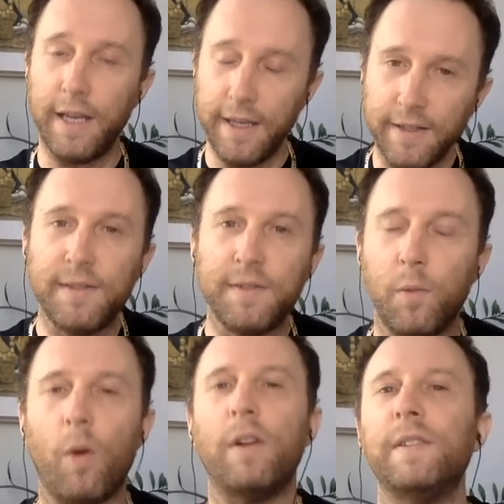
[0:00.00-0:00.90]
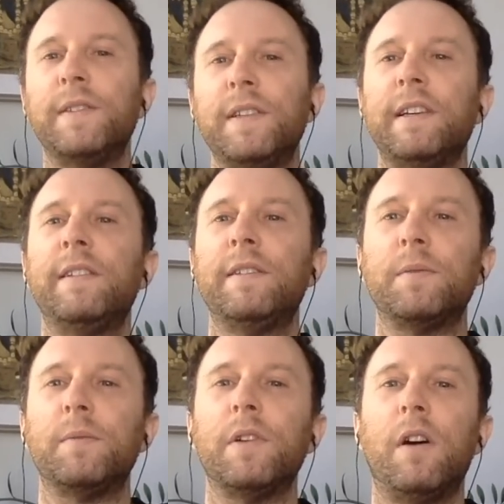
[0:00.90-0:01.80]
his quarantine, as
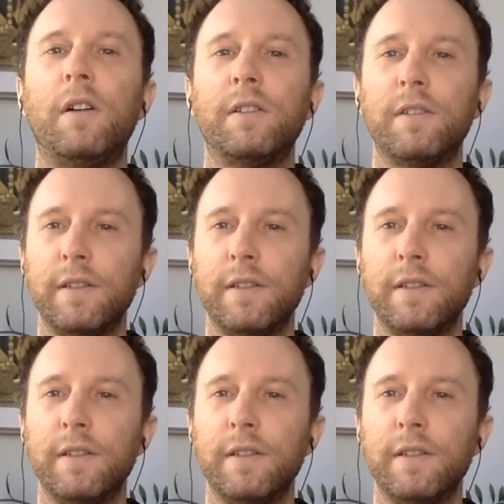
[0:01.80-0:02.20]
we all